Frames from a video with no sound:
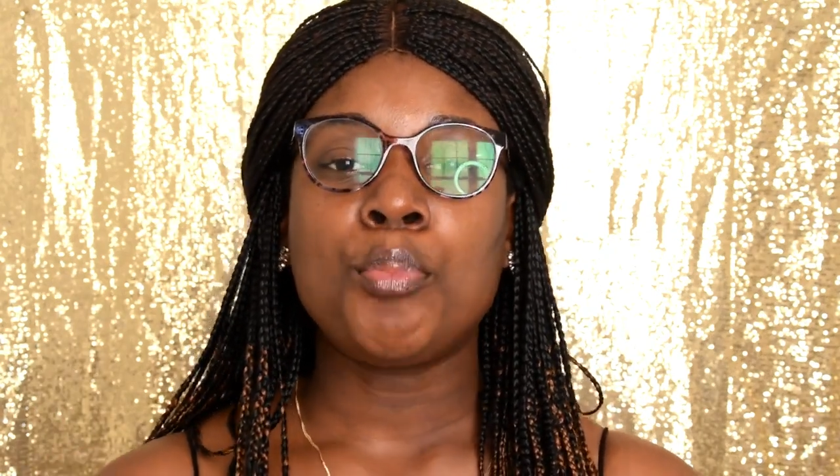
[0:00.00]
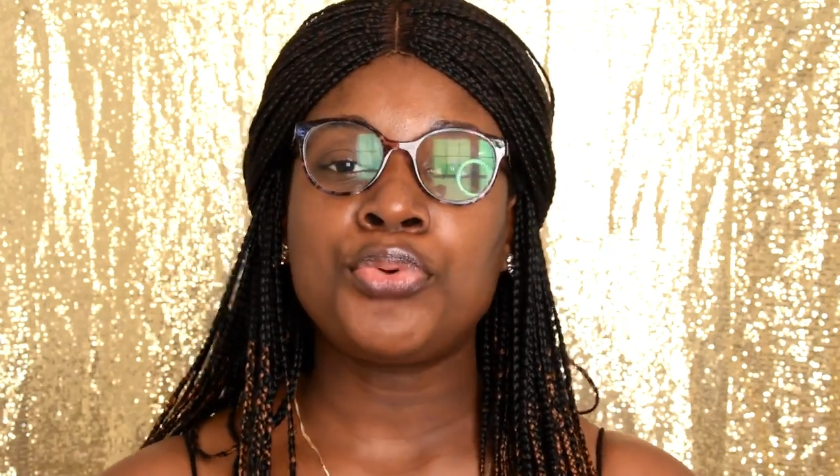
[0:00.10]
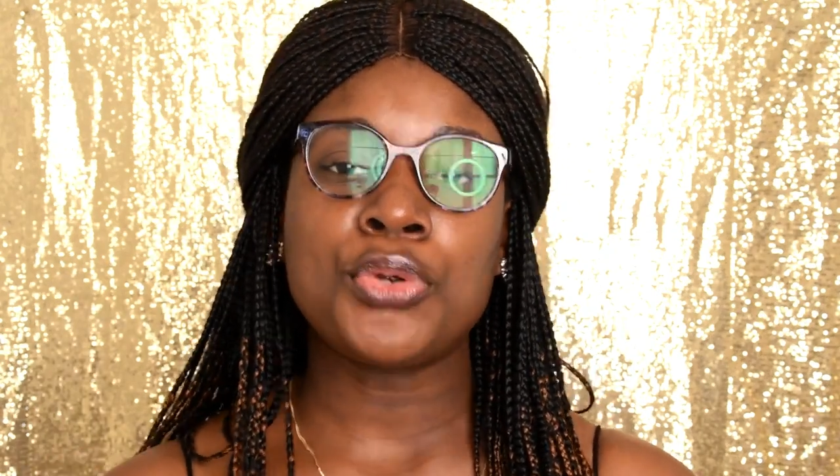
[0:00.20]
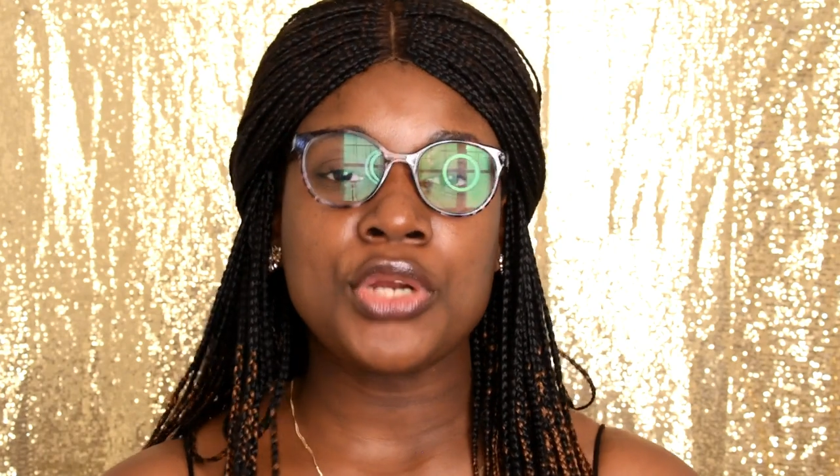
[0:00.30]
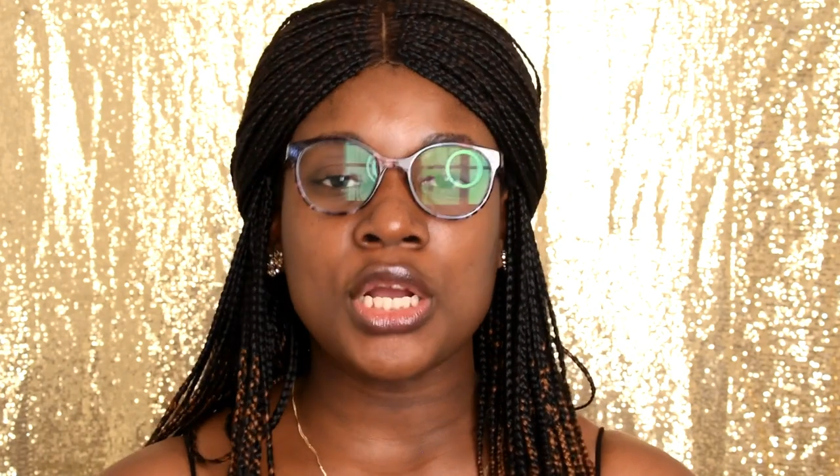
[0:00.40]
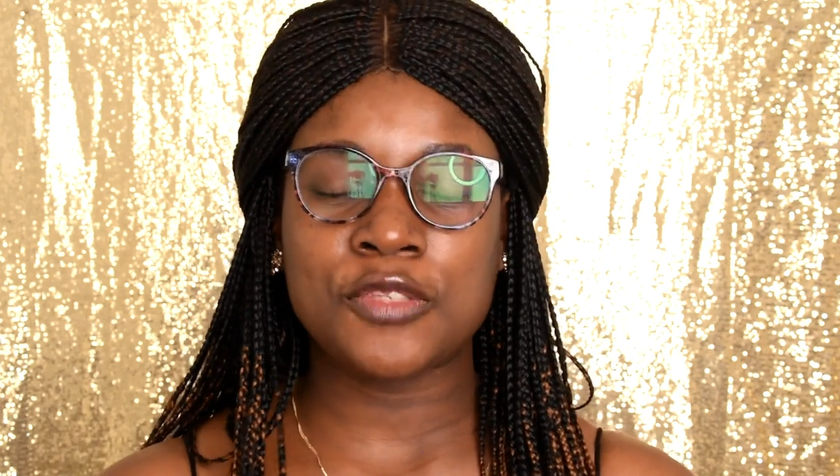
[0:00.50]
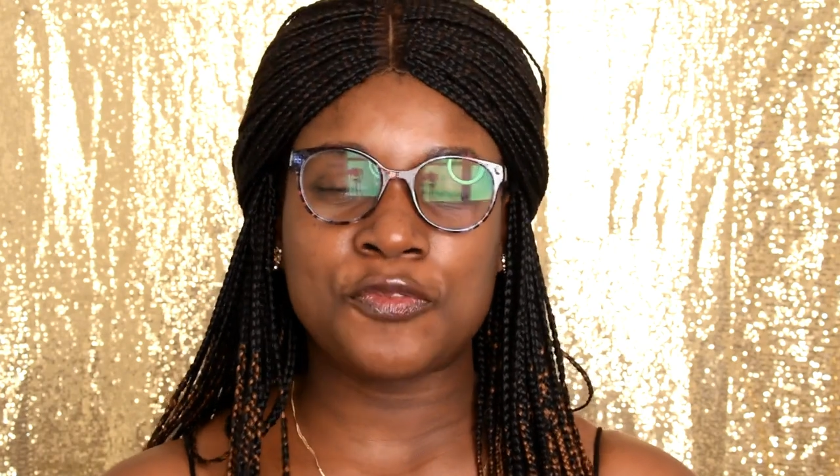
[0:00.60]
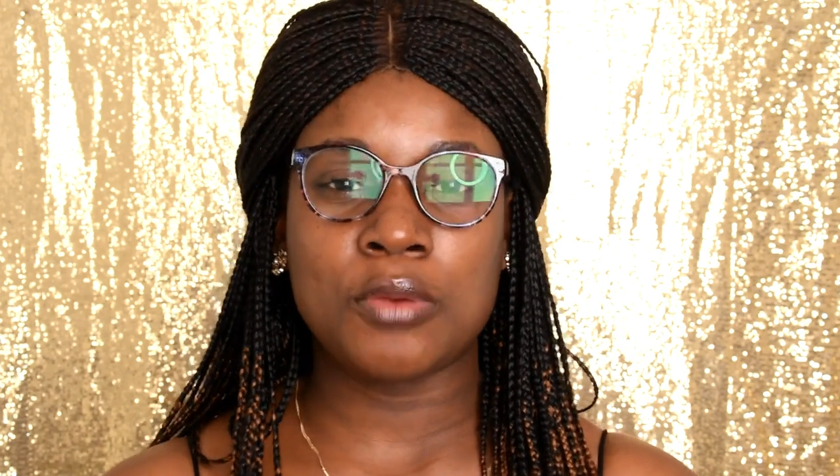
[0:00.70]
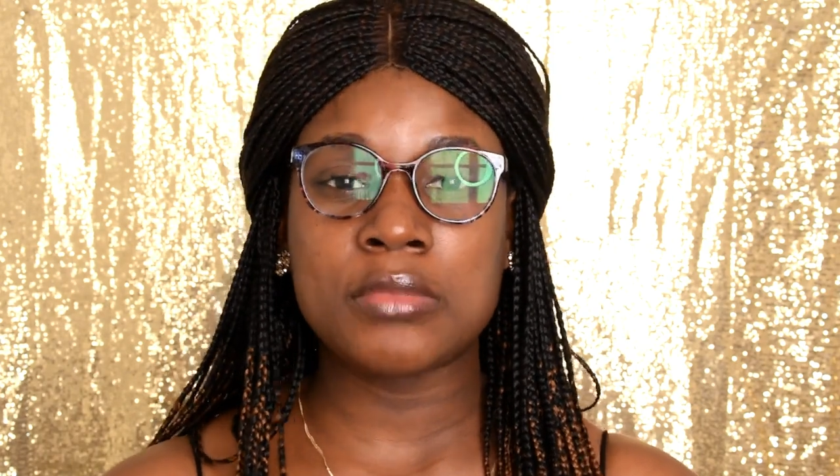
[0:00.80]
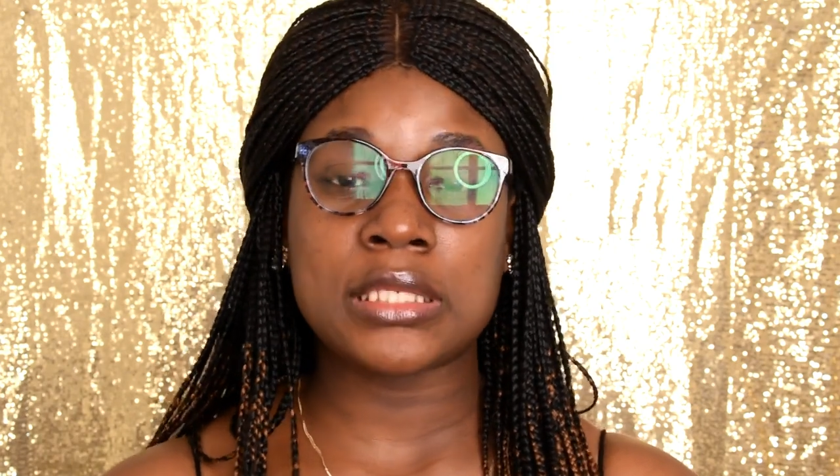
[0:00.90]
product
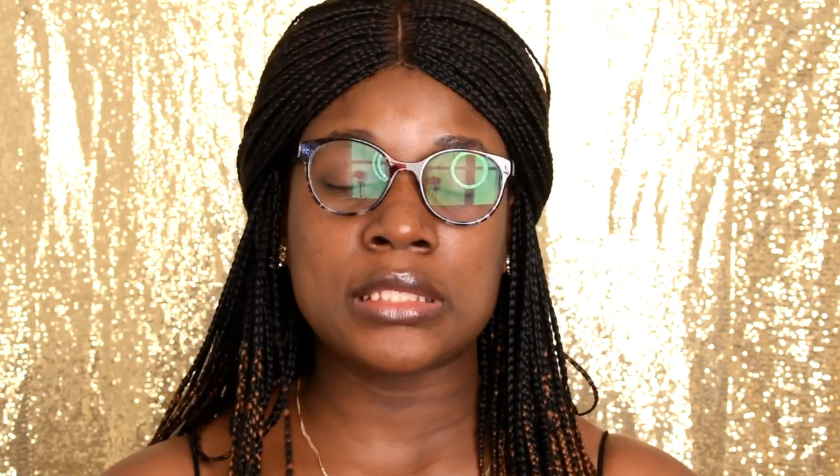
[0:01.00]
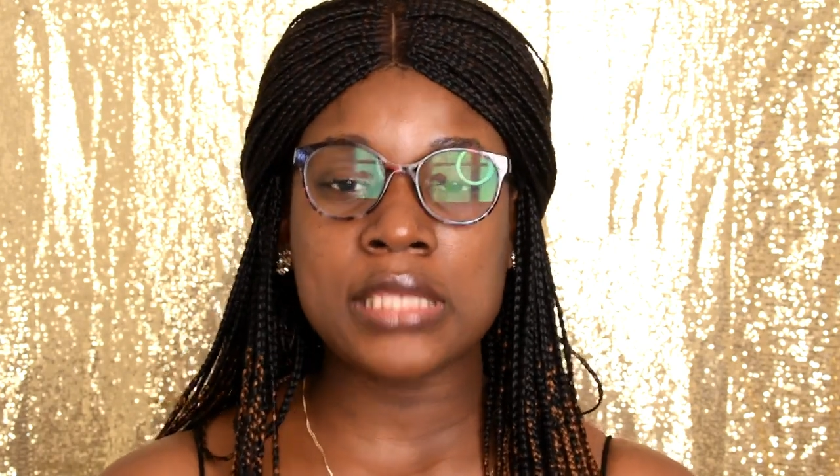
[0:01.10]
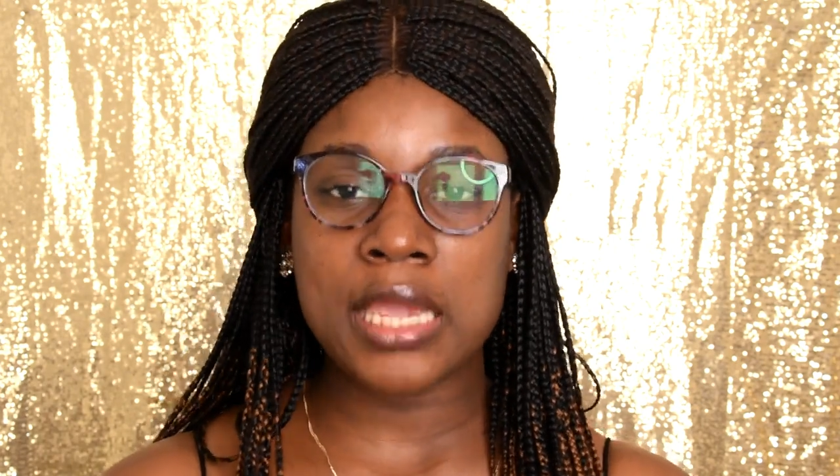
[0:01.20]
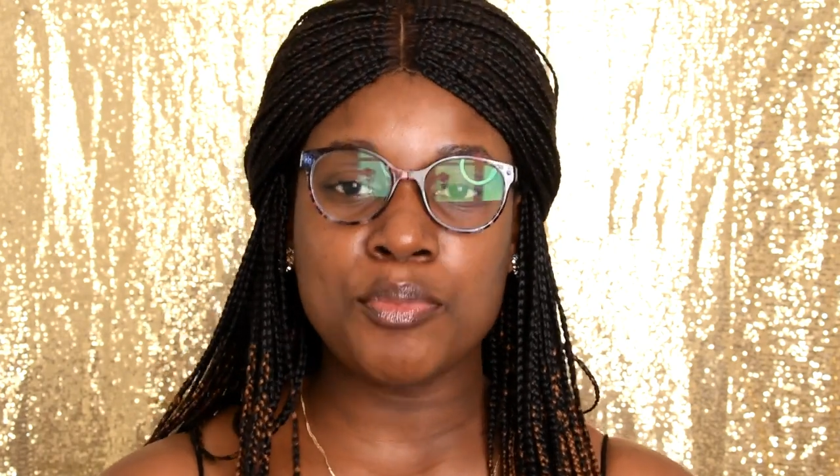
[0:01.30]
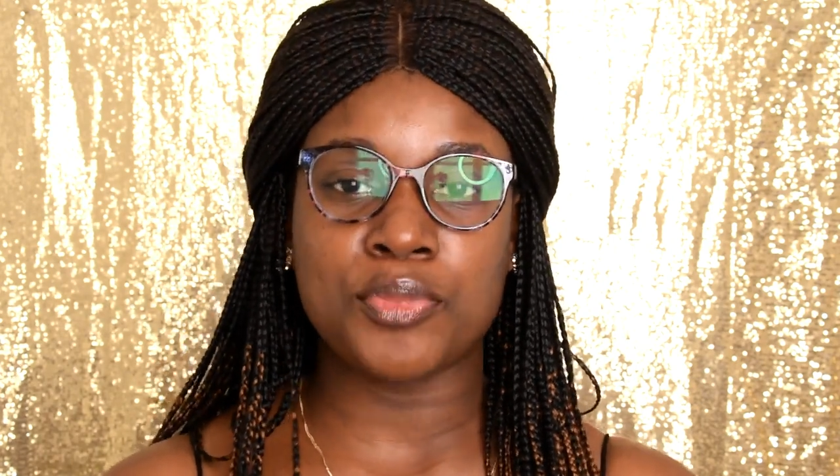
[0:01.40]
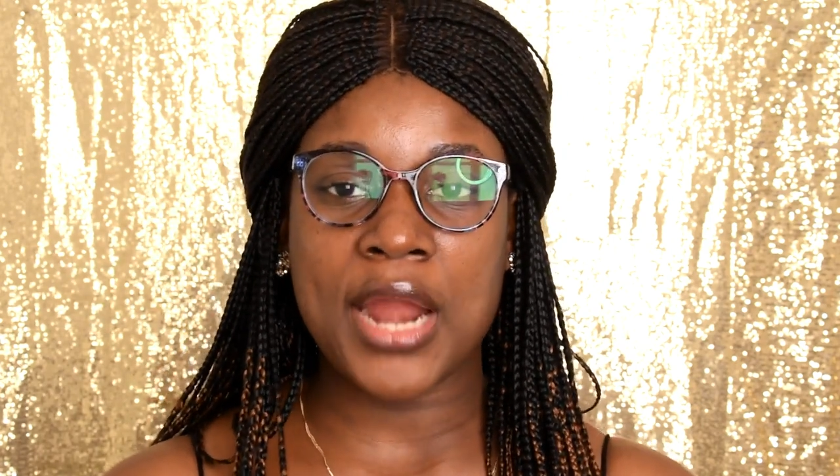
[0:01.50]
from the same